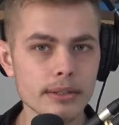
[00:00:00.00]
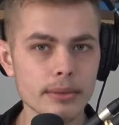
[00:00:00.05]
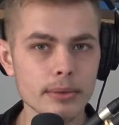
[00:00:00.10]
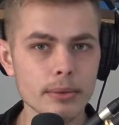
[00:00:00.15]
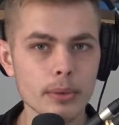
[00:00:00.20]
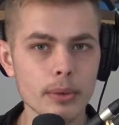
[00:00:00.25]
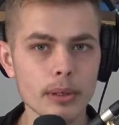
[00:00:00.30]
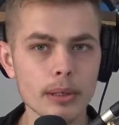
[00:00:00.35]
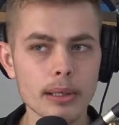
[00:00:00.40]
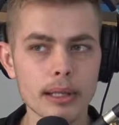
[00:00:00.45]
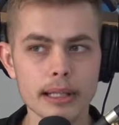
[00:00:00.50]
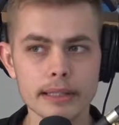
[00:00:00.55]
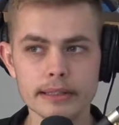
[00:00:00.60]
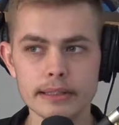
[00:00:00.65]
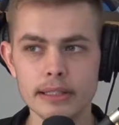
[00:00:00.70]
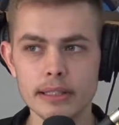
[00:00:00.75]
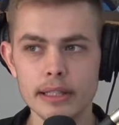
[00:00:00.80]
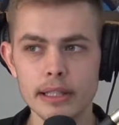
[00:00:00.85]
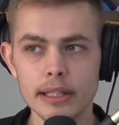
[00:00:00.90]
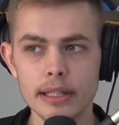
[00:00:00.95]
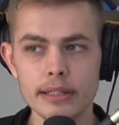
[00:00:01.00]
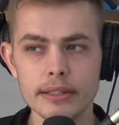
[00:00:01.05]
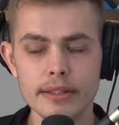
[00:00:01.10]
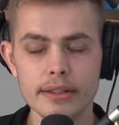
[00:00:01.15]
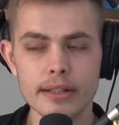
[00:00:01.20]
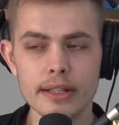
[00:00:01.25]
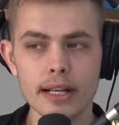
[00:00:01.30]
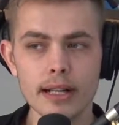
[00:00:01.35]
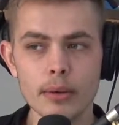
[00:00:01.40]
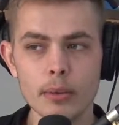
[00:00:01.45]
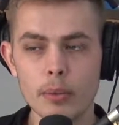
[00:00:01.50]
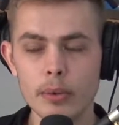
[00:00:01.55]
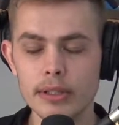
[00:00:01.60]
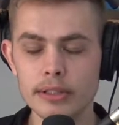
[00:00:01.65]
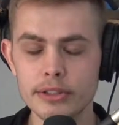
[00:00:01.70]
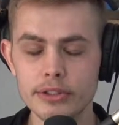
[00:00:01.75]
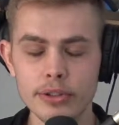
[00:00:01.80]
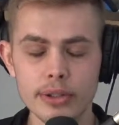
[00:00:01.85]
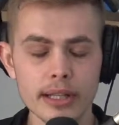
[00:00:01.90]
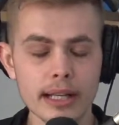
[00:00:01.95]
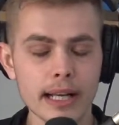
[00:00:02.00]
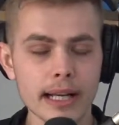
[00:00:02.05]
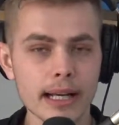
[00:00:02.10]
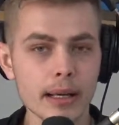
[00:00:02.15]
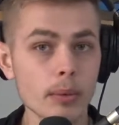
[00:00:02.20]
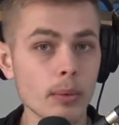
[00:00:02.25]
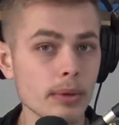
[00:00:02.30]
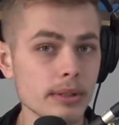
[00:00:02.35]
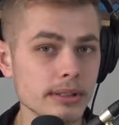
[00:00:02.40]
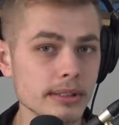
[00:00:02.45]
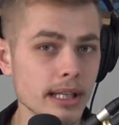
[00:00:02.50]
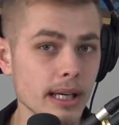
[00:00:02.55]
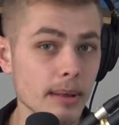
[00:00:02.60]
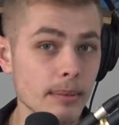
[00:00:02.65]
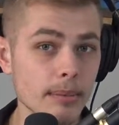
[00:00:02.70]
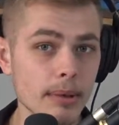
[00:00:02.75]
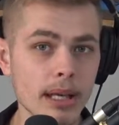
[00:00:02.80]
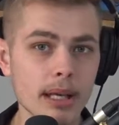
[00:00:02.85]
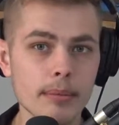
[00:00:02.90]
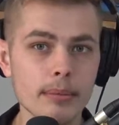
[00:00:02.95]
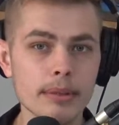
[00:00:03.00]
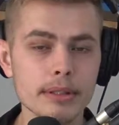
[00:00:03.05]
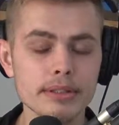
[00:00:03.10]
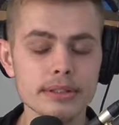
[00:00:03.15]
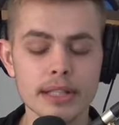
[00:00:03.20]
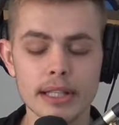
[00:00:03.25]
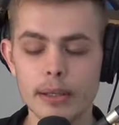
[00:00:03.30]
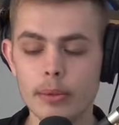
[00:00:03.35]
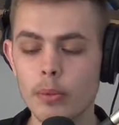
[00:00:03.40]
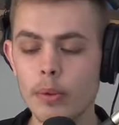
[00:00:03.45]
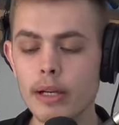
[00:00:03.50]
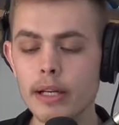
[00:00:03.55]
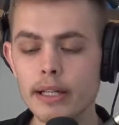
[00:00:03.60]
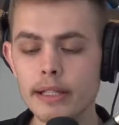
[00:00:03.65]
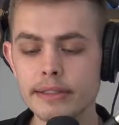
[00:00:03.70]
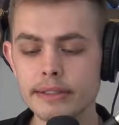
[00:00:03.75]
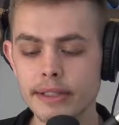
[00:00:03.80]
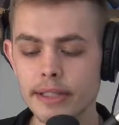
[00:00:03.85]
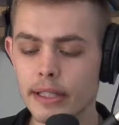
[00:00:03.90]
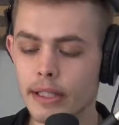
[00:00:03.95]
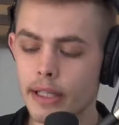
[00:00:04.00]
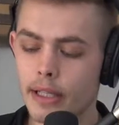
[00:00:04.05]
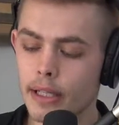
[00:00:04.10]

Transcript: Is it is it not a one? Do they not get one time payments? Like what is it?